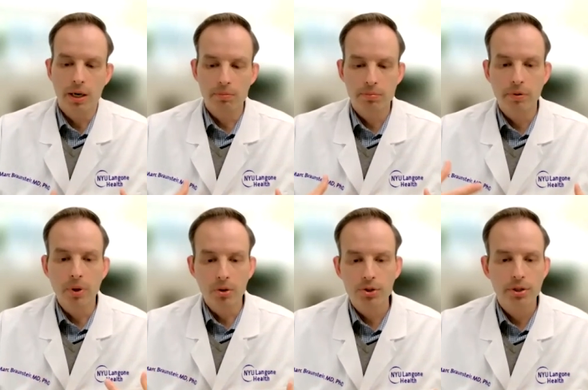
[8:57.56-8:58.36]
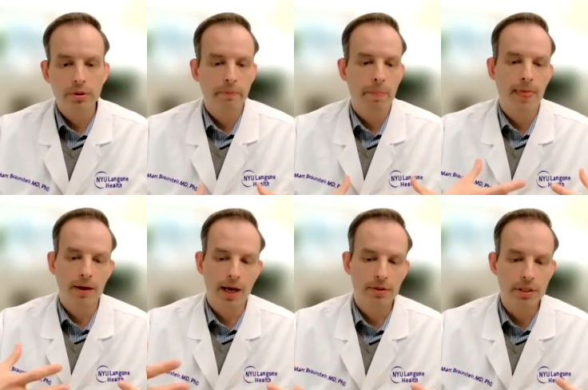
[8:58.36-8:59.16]
promote you
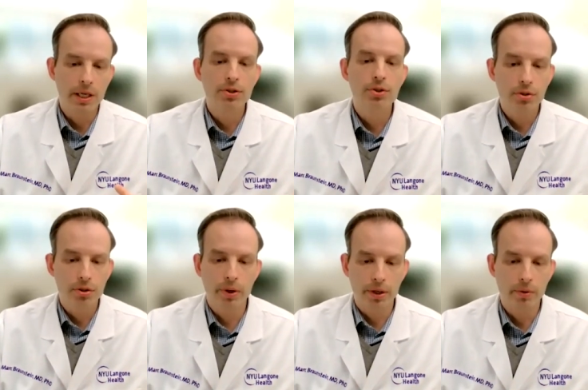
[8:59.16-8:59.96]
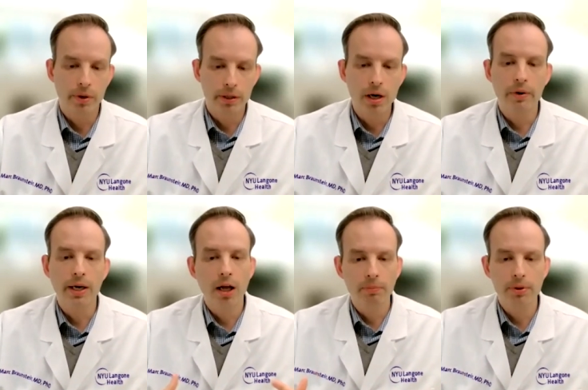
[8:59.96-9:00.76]
and to get you to where you want to go and
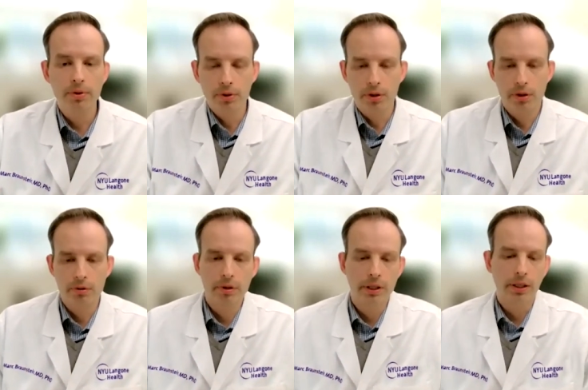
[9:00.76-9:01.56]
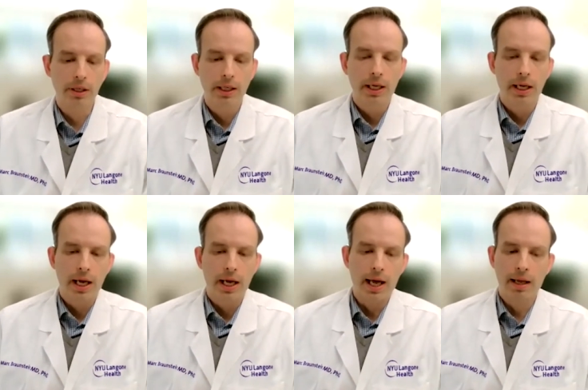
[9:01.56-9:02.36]
help you in your career.
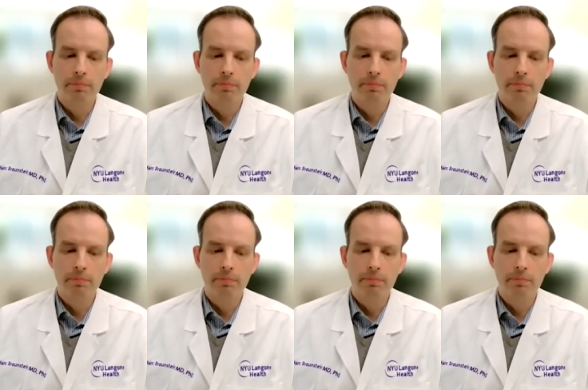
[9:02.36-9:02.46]
And